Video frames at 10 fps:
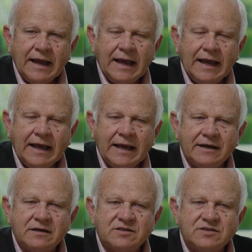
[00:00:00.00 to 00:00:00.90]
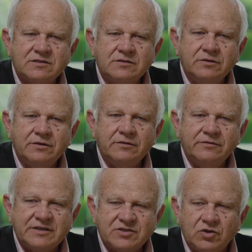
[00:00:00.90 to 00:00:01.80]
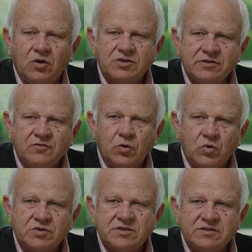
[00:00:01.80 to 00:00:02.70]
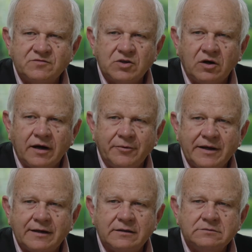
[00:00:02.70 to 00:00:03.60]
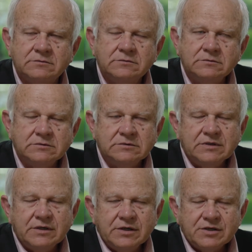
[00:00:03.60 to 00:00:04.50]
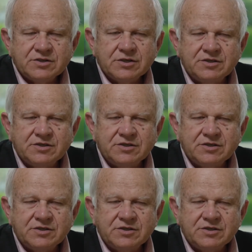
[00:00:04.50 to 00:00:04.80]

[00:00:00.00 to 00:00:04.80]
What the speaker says: and there's lots of causes of diarrhea. So